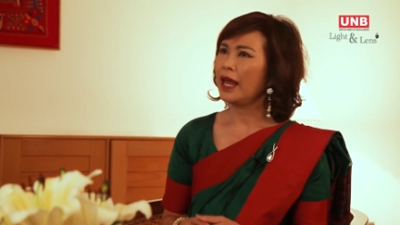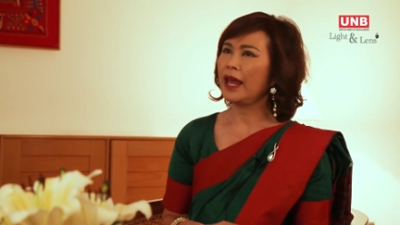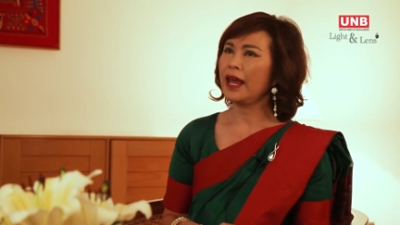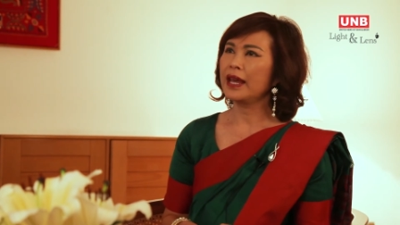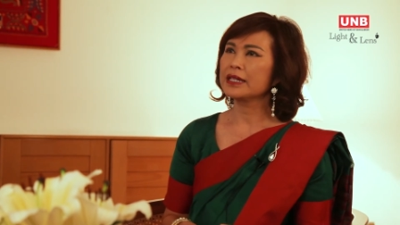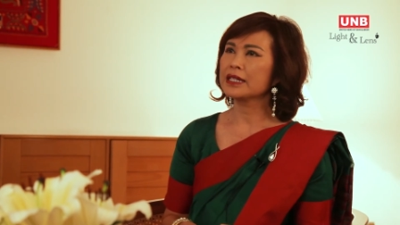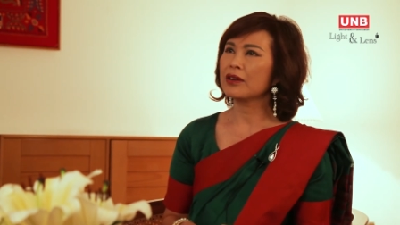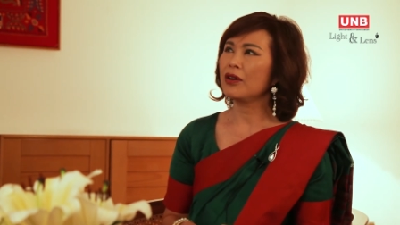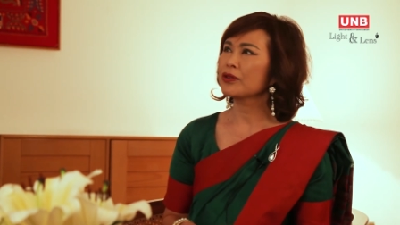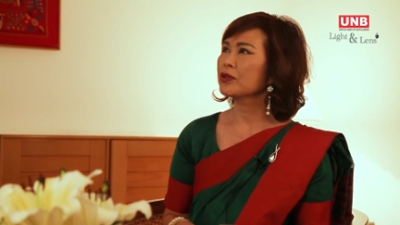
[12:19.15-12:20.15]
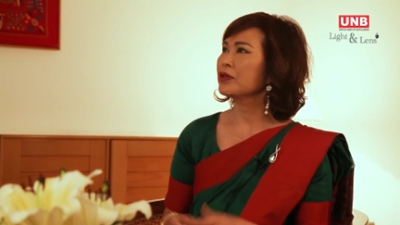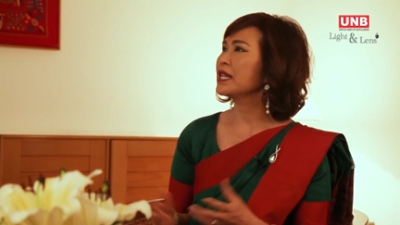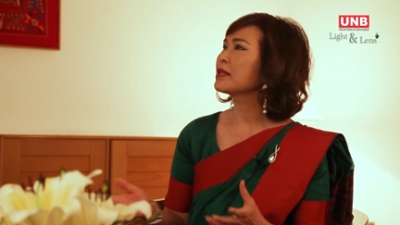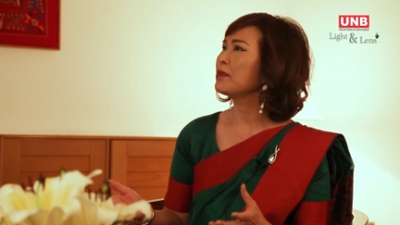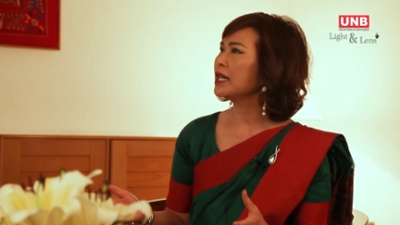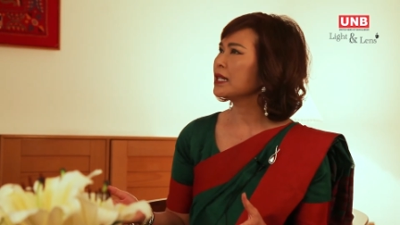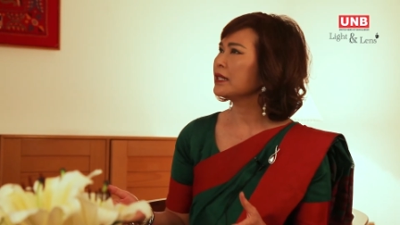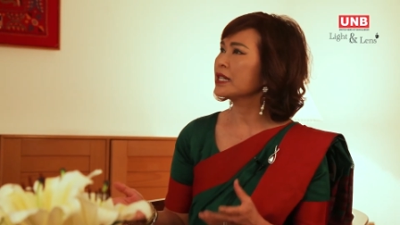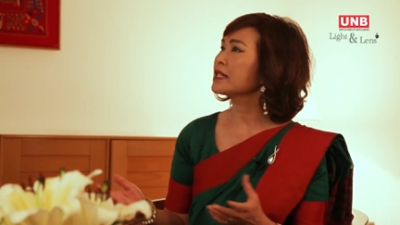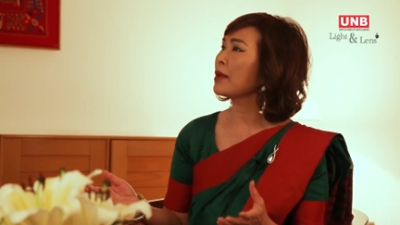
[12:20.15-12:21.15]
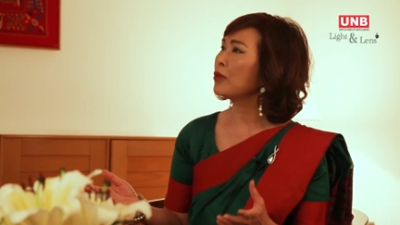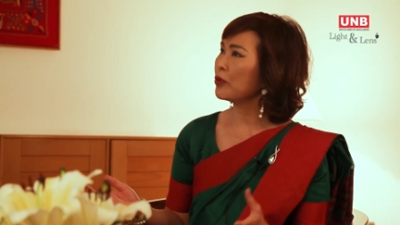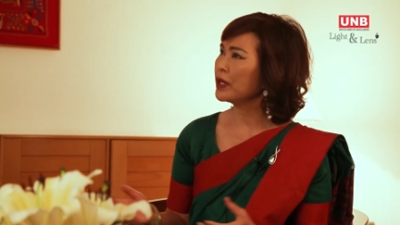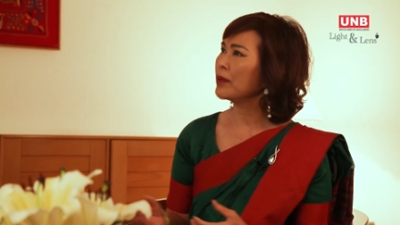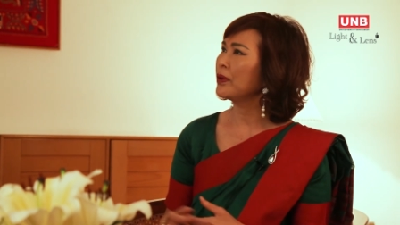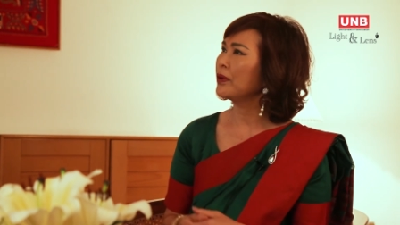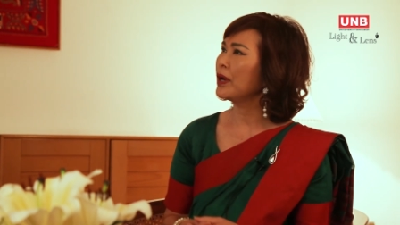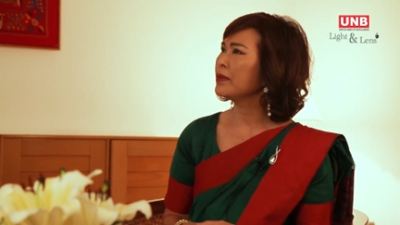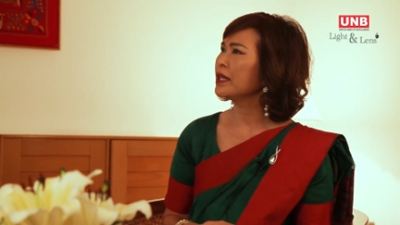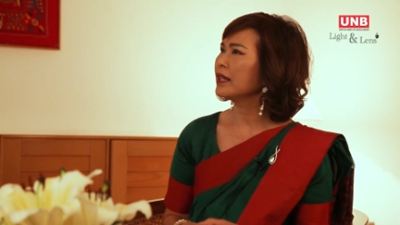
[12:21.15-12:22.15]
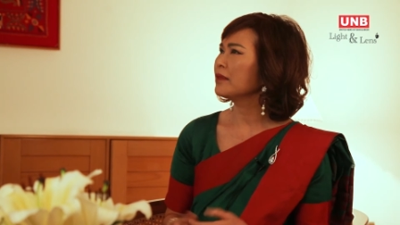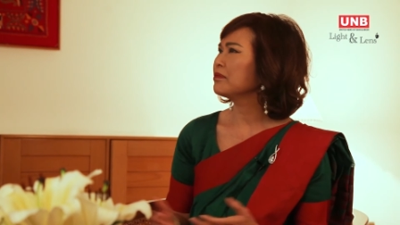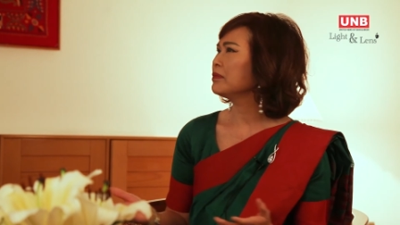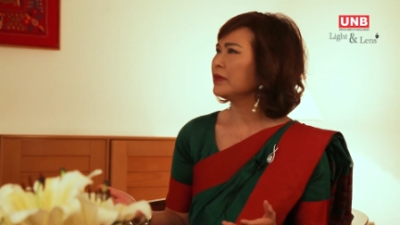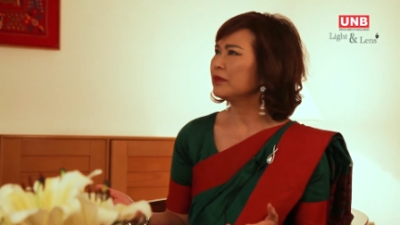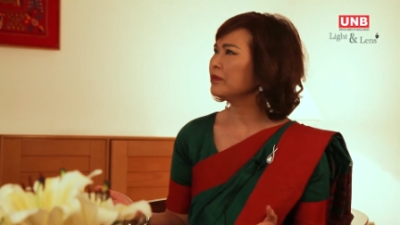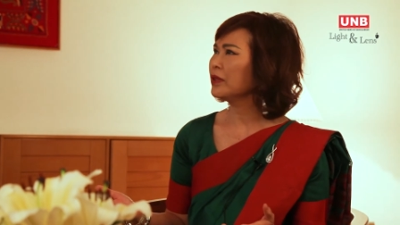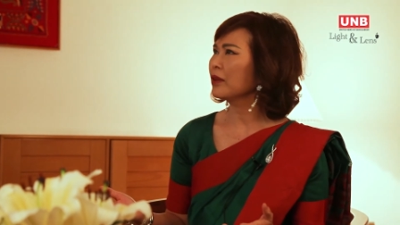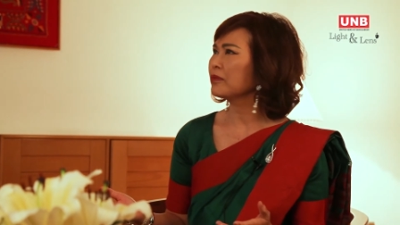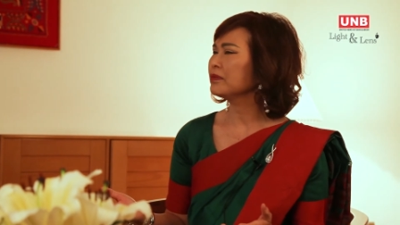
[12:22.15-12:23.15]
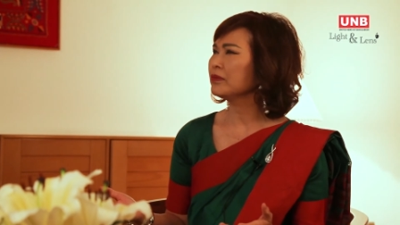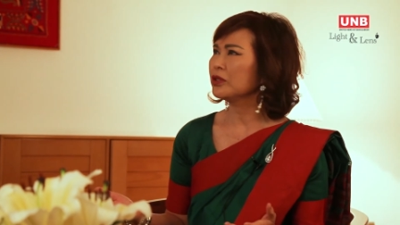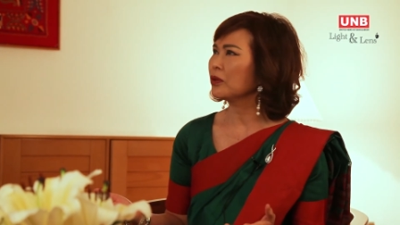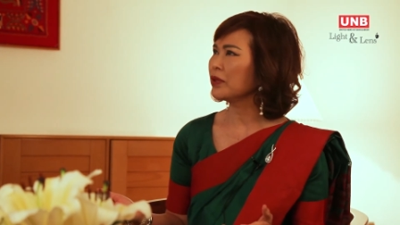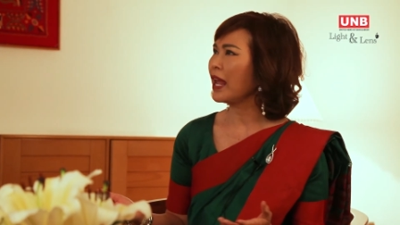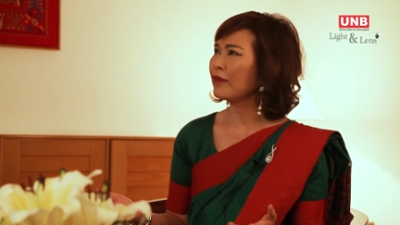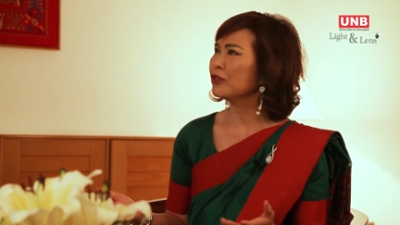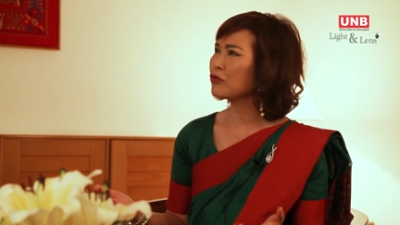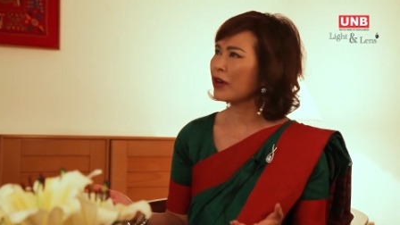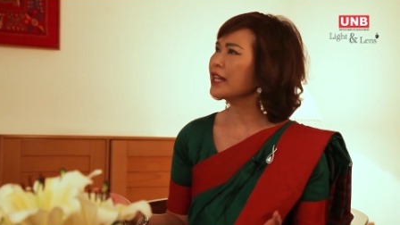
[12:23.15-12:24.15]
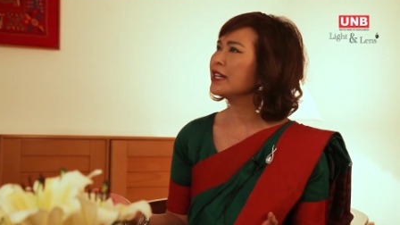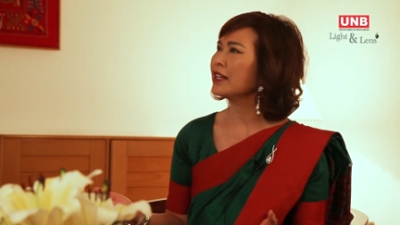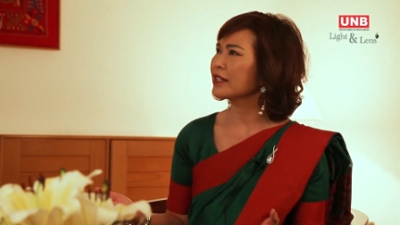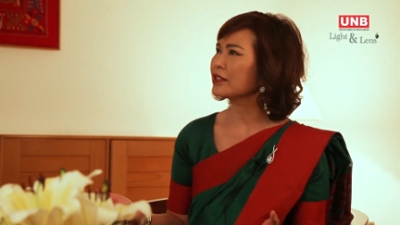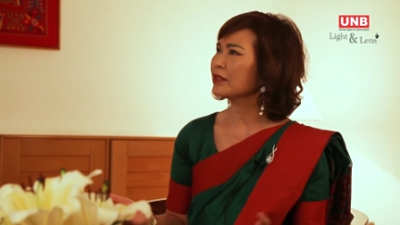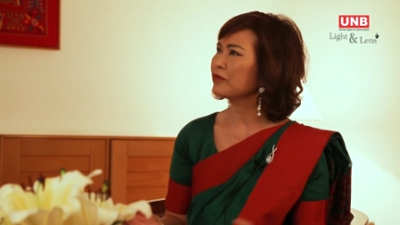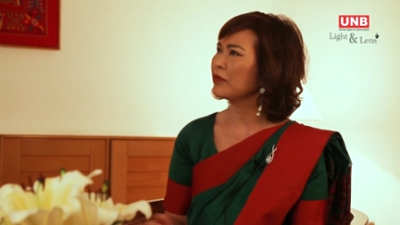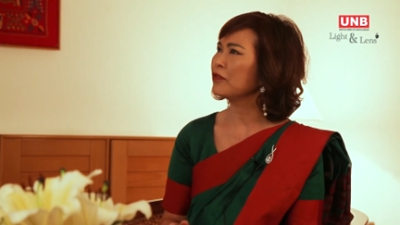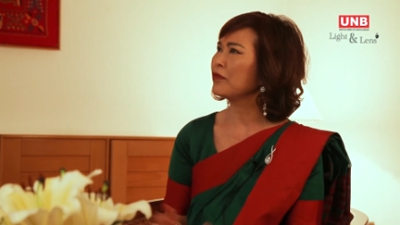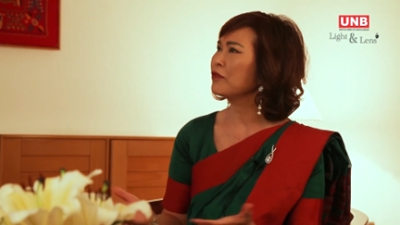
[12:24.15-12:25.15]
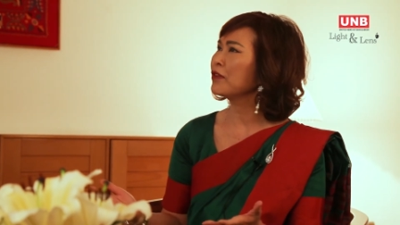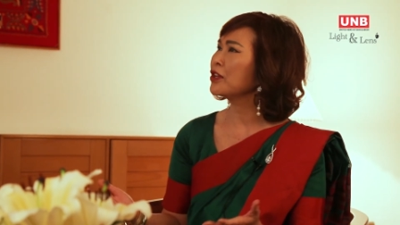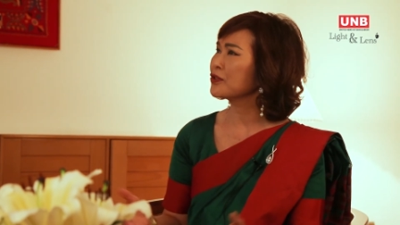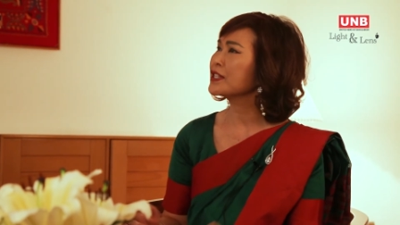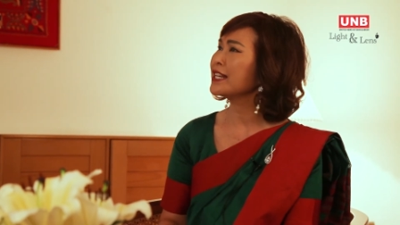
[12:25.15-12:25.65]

And also disabled people. I mean, they have no right here. When you see it,